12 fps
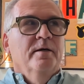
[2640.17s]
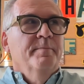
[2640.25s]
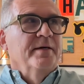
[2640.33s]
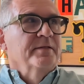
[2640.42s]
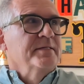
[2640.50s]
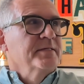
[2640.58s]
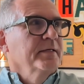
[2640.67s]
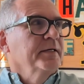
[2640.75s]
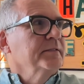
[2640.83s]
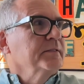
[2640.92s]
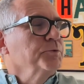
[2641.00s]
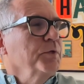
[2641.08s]
these things
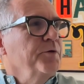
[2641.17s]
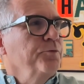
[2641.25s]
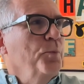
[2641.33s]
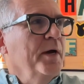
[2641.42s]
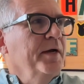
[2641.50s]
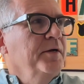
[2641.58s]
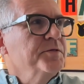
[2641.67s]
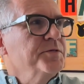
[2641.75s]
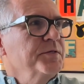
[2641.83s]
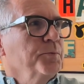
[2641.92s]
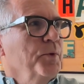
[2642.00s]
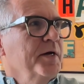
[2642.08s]
is where does
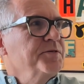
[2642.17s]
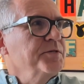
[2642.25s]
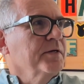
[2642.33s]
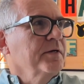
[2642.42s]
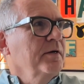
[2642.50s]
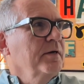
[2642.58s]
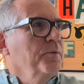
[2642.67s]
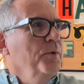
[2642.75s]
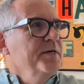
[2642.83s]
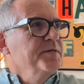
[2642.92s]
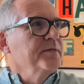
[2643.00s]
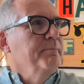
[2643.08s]

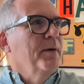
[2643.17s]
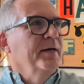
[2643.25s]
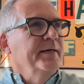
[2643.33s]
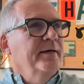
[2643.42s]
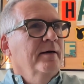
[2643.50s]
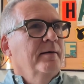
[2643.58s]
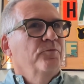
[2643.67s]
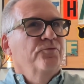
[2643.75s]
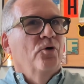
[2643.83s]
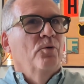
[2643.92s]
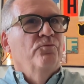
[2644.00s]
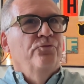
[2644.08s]
the money come
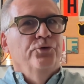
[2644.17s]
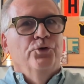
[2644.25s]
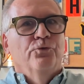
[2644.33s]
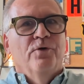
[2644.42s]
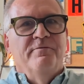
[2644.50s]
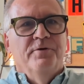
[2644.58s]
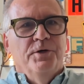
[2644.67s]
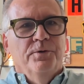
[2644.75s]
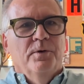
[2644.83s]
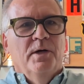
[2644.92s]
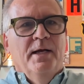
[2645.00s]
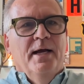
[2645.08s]
from for your revenue?
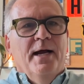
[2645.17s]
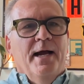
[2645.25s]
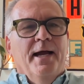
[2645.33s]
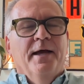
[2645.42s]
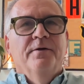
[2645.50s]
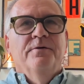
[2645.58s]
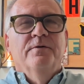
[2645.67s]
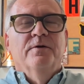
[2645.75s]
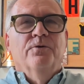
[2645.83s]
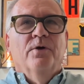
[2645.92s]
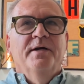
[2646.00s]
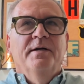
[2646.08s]
And the
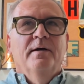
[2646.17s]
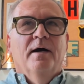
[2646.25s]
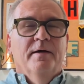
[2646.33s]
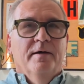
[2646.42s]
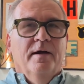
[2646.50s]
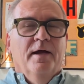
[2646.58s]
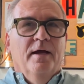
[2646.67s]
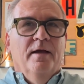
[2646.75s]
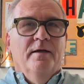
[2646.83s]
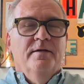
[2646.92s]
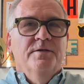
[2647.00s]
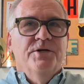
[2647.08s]
great
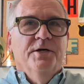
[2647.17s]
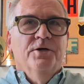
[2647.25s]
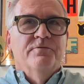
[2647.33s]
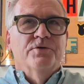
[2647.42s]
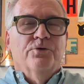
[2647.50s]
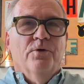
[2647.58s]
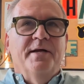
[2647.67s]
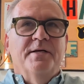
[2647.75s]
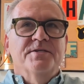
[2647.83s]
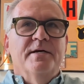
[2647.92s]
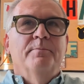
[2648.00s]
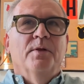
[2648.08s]
Genco's a great
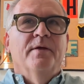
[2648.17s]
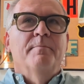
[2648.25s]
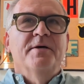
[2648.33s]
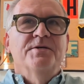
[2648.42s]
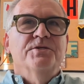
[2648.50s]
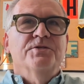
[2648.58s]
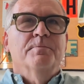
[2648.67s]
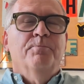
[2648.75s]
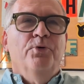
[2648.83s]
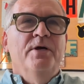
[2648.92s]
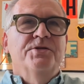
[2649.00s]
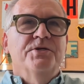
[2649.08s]
example of that because it's a
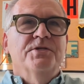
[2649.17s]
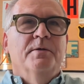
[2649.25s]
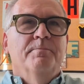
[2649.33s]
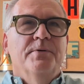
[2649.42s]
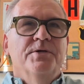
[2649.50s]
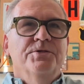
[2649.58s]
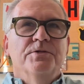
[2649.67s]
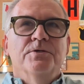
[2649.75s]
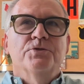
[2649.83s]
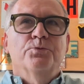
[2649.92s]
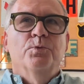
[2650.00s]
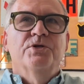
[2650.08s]
pre-existing
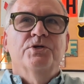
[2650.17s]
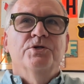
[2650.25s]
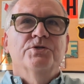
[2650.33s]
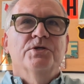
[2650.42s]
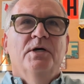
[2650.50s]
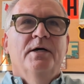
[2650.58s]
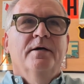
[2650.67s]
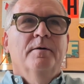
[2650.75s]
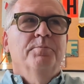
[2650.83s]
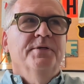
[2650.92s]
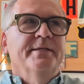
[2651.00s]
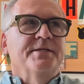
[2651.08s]
business which is
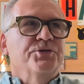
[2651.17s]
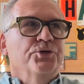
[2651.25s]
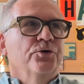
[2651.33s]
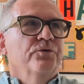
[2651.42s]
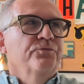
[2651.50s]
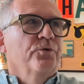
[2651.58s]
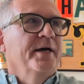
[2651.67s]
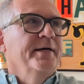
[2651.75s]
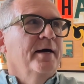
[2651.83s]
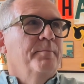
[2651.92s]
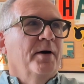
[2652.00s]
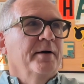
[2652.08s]
completely served right now
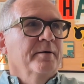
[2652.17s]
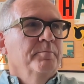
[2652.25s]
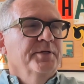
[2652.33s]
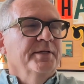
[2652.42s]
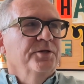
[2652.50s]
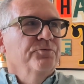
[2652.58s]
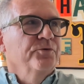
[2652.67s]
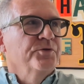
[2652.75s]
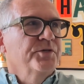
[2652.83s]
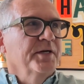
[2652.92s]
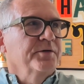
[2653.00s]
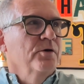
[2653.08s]
by a completely different
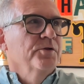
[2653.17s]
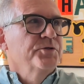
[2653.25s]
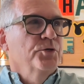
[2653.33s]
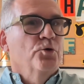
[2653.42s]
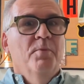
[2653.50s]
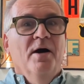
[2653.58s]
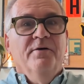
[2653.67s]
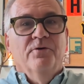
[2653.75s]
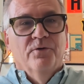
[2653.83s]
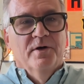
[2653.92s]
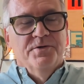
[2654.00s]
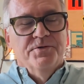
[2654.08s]
technology called
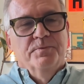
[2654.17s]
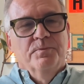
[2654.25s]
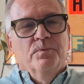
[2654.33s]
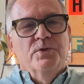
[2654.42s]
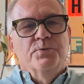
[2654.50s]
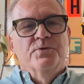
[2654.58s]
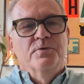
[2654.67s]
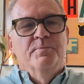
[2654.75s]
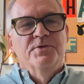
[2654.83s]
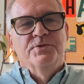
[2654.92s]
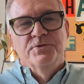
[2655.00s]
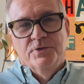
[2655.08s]
microarrays, which was the
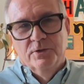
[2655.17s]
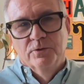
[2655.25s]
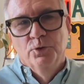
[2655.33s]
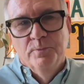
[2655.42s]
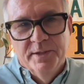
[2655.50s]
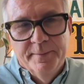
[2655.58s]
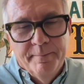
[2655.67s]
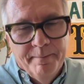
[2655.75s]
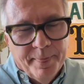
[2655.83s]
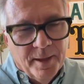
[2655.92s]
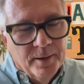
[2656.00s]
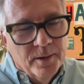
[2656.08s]
business that Illumina
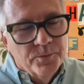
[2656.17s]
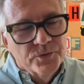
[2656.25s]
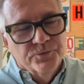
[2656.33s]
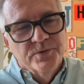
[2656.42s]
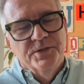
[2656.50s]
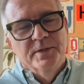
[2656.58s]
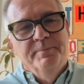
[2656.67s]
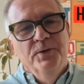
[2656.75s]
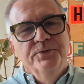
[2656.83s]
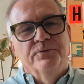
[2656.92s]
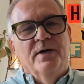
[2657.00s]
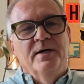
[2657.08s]
was originally built
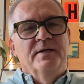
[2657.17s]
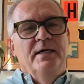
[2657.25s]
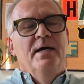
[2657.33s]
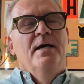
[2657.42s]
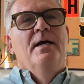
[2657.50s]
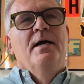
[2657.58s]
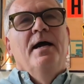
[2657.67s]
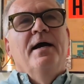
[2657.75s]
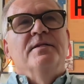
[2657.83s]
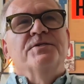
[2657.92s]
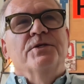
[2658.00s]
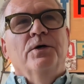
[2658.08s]
around.
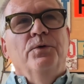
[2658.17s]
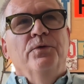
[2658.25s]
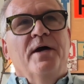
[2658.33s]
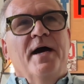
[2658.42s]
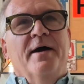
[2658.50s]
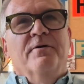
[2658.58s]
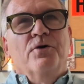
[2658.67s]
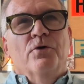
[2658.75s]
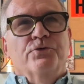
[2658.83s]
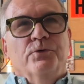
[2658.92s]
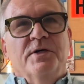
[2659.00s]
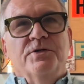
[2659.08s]
And so the
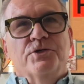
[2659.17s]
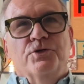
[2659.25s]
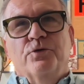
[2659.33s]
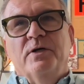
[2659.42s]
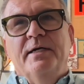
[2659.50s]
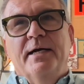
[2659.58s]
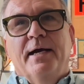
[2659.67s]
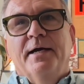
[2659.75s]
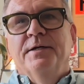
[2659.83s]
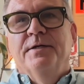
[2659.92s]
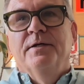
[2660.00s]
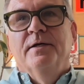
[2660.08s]
agricultural industry
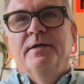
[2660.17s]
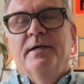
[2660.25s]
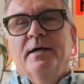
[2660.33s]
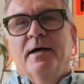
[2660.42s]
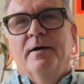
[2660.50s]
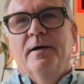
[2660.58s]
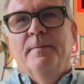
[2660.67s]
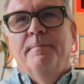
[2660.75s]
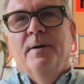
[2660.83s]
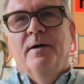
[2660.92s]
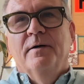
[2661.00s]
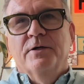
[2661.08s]
and
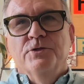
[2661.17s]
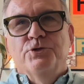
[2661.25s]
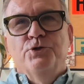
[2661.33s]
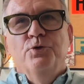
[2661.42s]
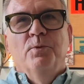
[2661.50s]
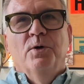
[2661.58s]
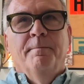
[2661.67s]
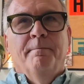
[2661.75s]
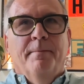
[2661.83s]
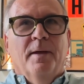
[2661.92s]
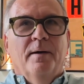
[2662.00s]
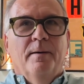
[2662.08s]
consumer
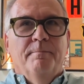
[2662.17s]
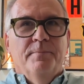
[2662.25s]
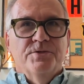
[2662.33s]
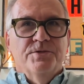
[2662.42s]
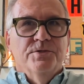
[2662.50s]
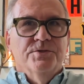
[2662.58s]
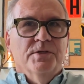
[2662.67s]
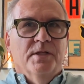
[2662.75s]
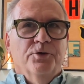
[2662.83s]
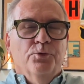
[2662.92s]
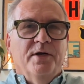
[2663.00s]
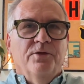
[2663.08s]
business like
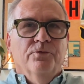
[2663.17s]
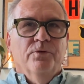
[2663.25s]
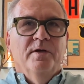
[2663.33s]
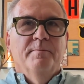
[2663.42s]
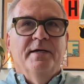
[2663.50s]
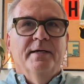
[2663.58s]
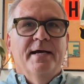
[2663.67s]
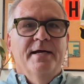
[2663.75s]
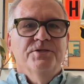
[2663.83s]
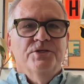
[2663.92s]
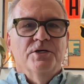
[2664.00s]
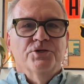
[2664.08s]
23andMe and
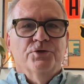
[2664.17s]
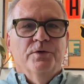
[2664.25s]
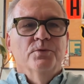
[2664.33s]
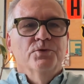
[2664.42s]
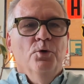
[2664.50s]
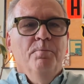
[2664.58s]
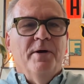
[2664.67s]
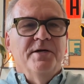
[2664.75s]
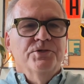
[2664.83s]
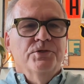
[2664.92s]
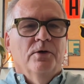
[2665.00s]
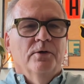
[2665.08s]
Ancestry was all
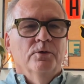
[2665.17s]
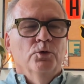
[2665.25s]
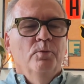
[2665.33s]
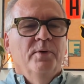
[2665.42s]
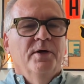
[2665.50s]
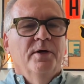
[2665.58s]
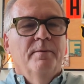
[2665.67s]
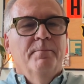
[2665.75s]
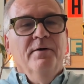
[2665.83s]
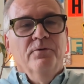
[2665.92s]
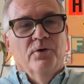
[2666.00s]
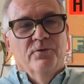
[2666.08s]
based on Illumina
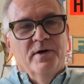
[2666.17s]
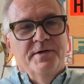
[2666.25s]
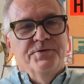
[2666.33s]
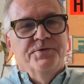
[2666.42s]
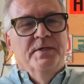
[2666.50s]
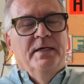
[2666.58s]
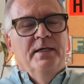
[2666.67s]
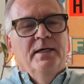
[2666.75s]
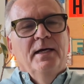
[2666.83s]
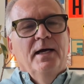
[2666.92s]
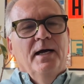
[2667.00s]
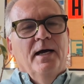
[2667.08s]
microarrays,
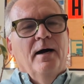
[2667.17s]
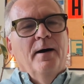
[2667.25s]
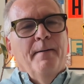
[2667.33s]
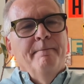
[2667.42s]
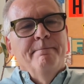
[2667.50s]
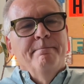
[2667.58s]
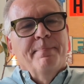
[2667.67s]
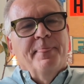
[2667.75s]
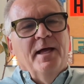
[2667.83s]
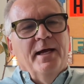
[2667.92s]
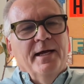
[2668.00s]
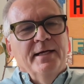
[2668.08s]

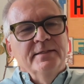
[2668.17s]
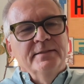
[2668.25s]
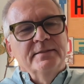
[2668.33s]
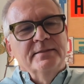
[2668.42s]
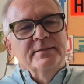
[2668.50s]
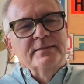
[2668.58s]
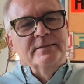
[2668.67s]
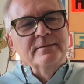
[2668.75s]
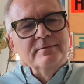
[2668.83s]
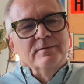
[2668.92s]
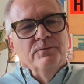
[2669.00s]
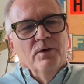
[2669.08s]
and
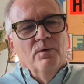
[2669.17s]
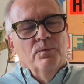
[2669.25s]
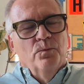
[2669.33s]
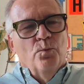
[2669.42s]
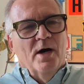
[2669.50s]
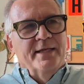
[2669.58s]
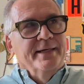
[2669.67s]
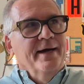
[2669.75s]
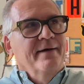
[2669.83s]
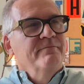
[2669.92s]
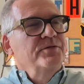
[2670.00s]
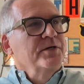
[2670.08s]
though not widely
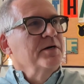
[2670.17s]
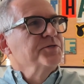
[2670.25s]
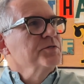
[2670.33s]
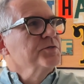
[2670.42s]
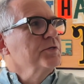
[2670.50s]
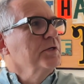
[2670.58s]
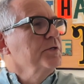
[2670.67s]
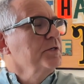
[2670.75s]
advertised as such.